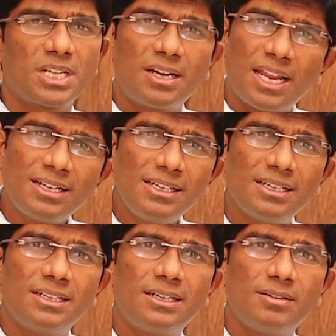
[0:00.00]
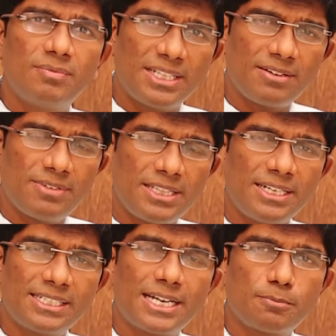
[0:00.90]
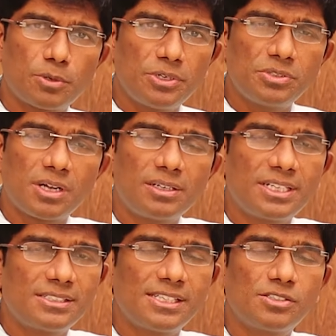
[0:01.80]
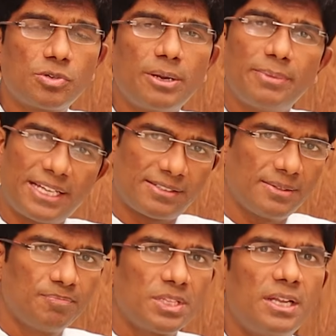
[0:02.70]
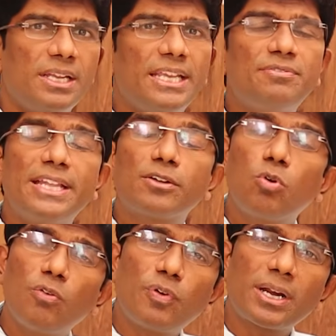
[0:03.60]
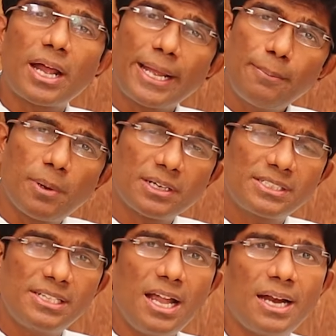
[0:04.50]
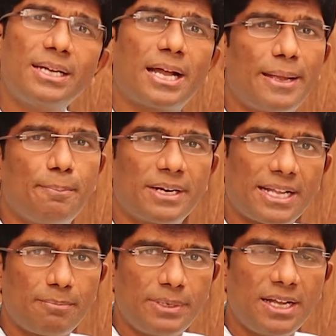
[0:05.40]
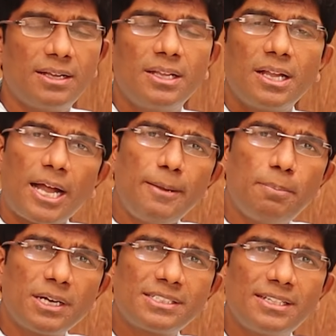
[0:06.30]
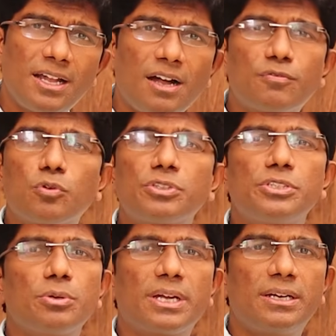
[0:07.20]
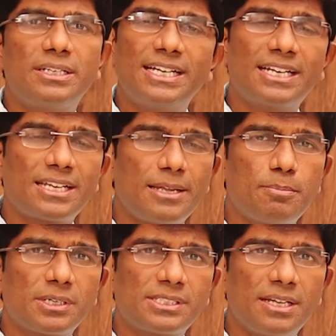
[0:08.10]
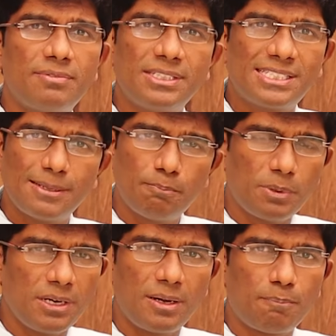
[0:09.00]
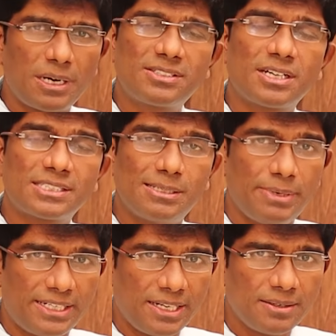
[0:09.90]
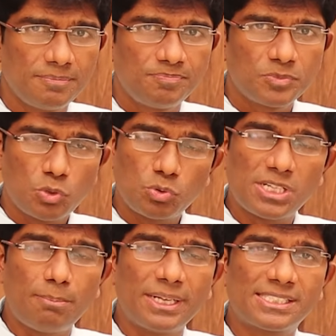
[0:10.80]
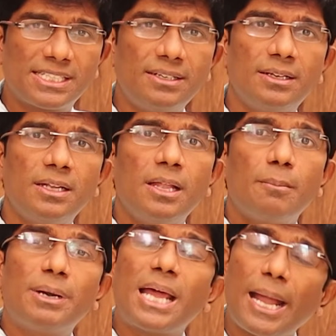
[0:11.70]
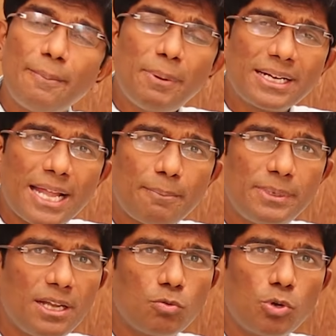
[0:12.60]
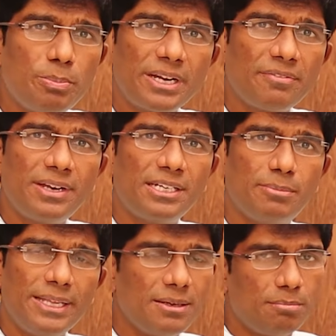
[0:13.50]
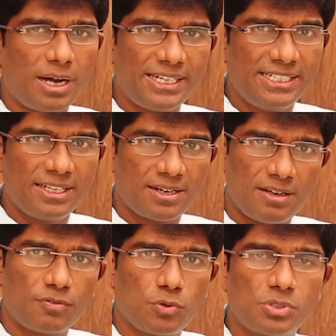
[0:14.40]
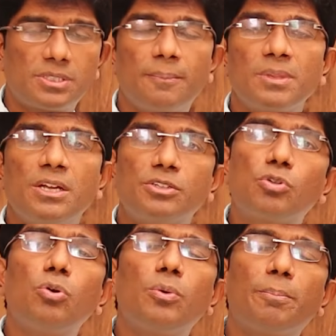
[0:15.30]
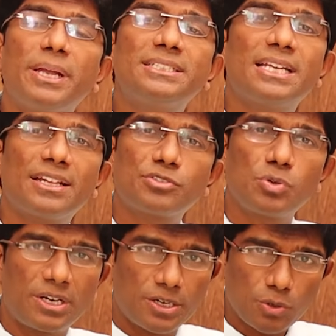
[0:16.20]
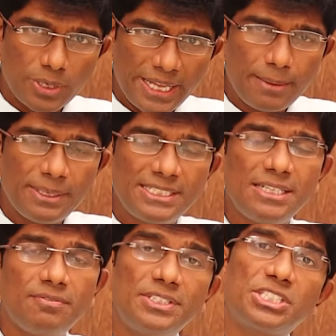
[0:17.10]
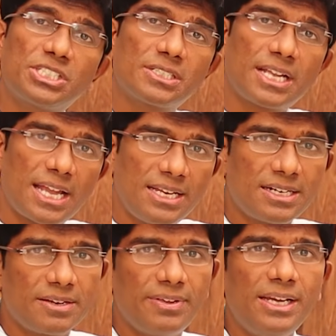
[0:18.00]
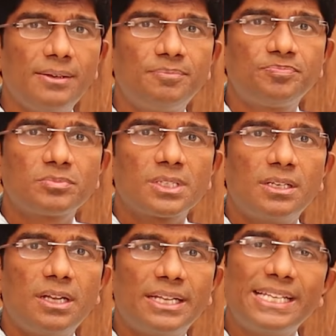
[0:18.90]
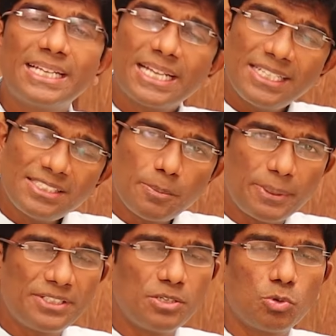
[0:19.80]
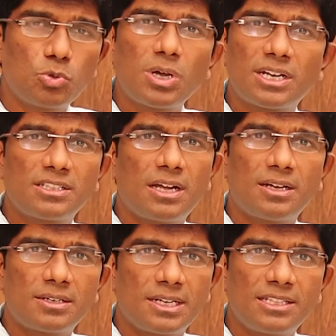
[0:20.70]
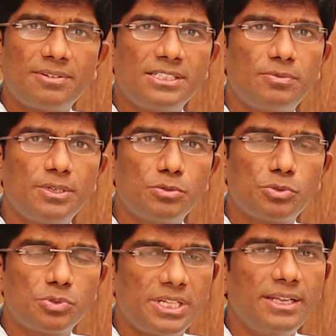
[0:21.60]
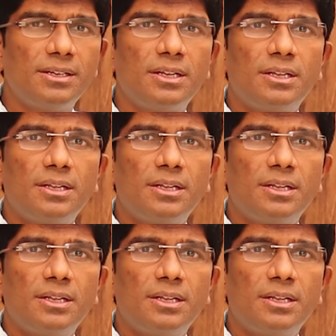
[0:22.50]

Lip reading: lung, whether it can produce altered sensorium, yes. If they go for hypoxia and hypercapnia. Hypoxia, of course, you can detect hypoxia with simple pulse oximeter to some extent, but hypercapnia won't be revealed by monitor, of course. So patient has to undergo ABG, which can reveal increased PCO2, or otherwise we used to say